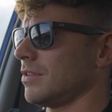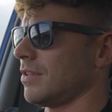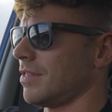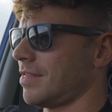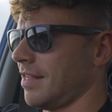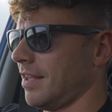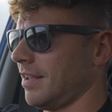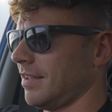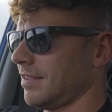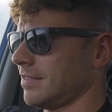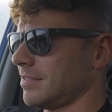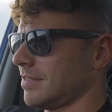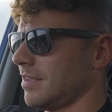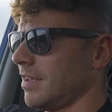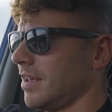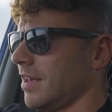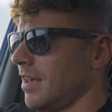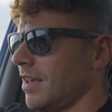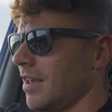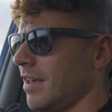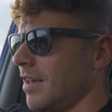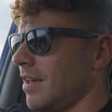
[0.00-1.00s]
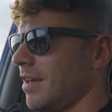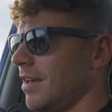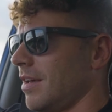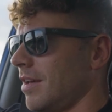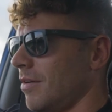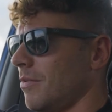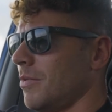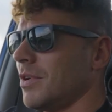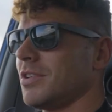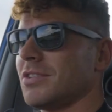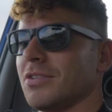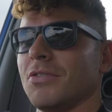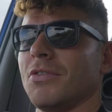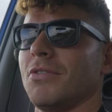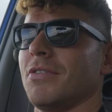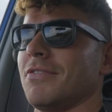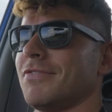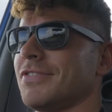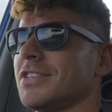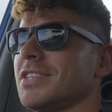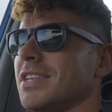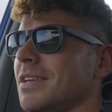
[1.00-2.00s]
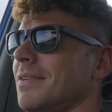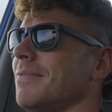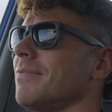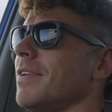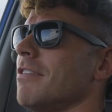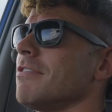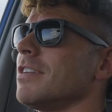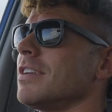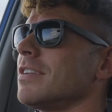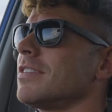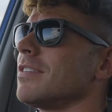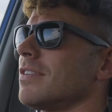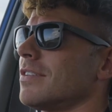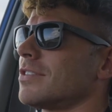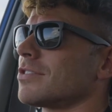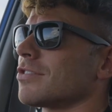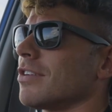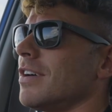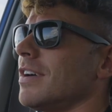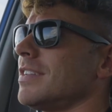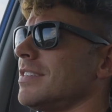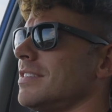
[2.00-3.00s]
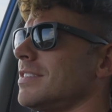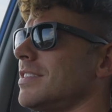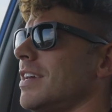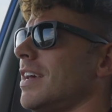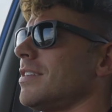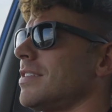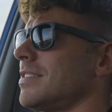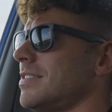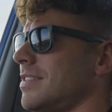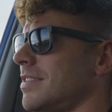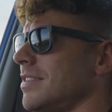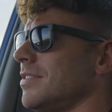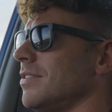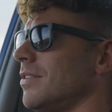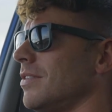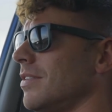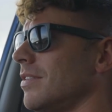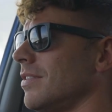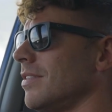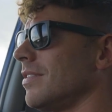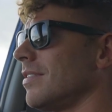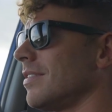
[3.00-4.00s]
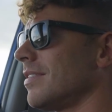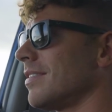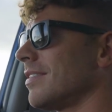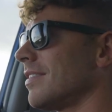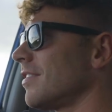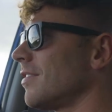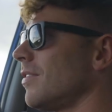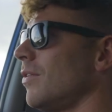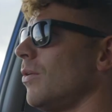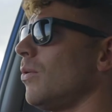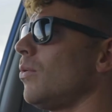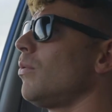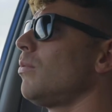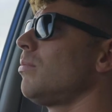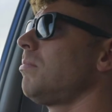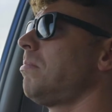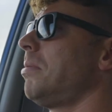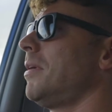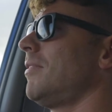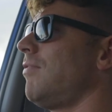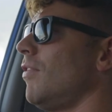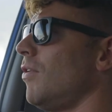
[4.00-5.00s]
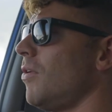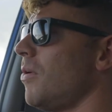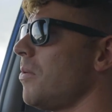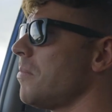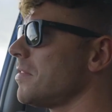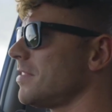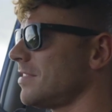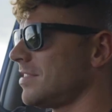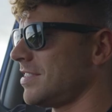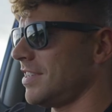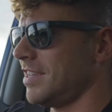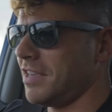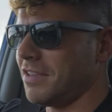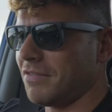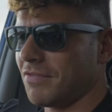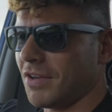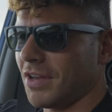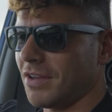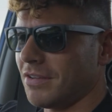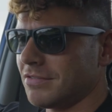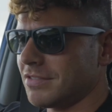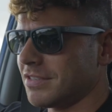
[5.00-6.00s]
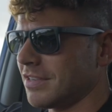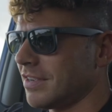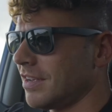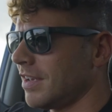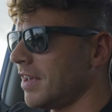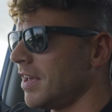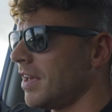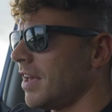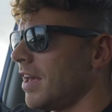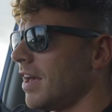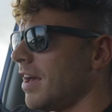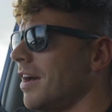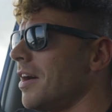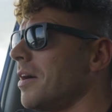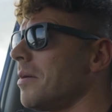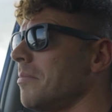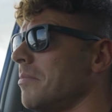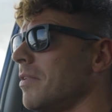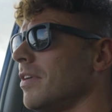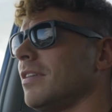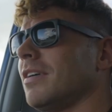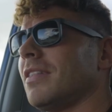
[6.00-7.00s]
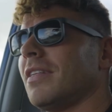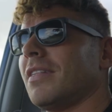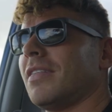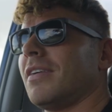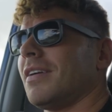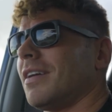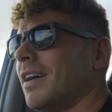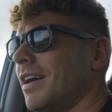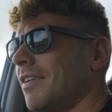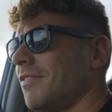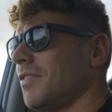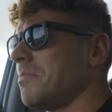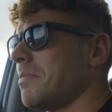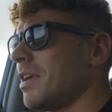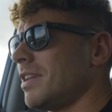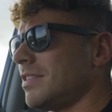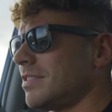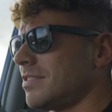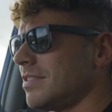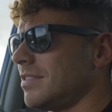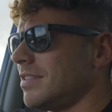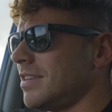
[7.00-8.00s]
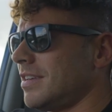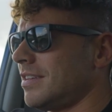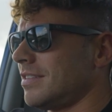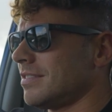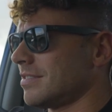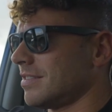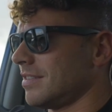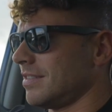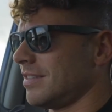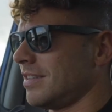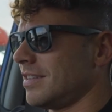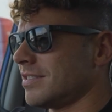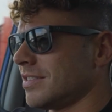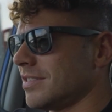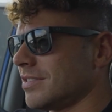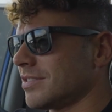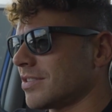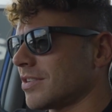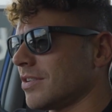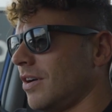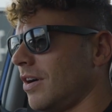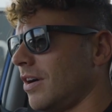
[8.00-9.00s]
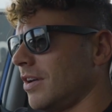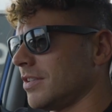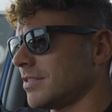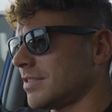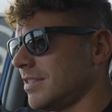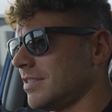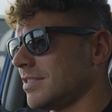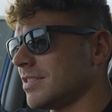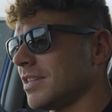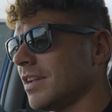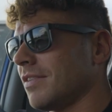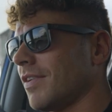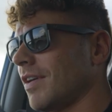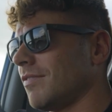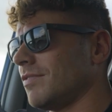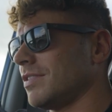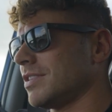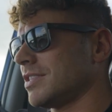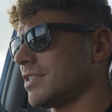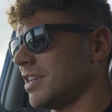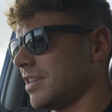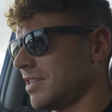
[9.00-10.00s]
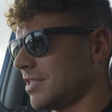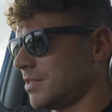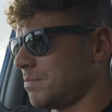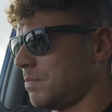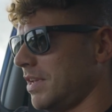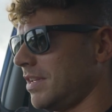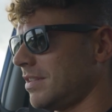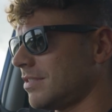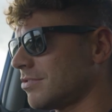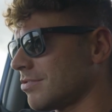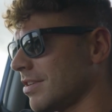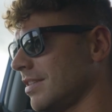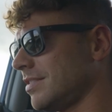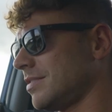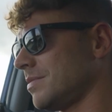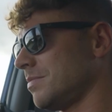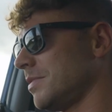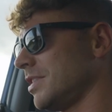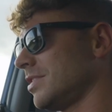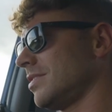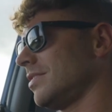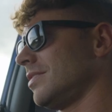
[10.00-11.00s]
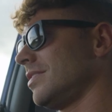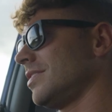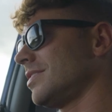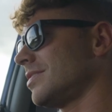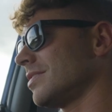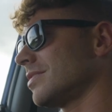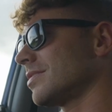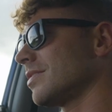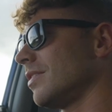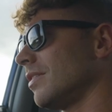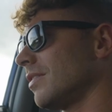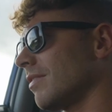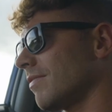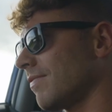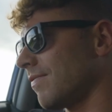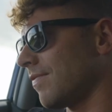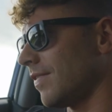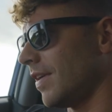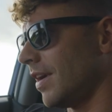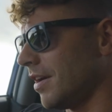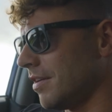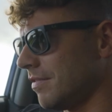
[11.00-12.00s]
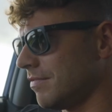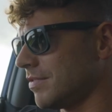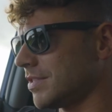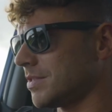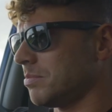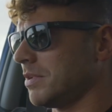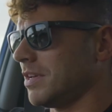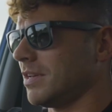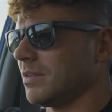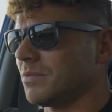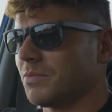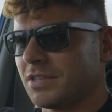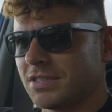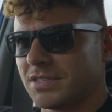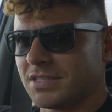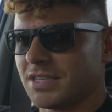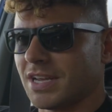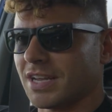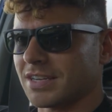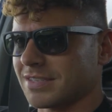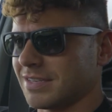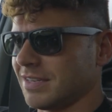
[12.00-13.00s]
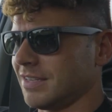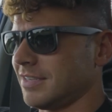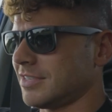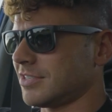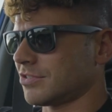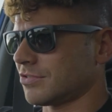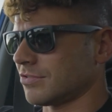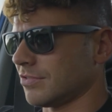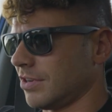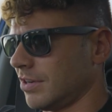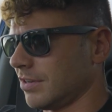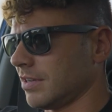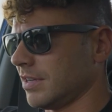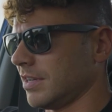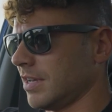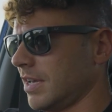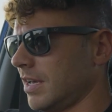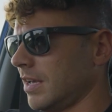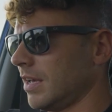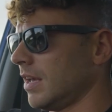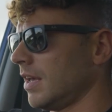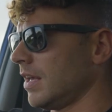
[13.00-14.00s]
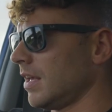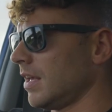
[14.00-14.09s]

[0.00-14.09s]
good things, which are obviously very good, tried and tested on all performance Evos. Another thing I haven't mentioned is this has got, instead of having the 6-speed transmission, this has got the 5-speed, which is actually stronger.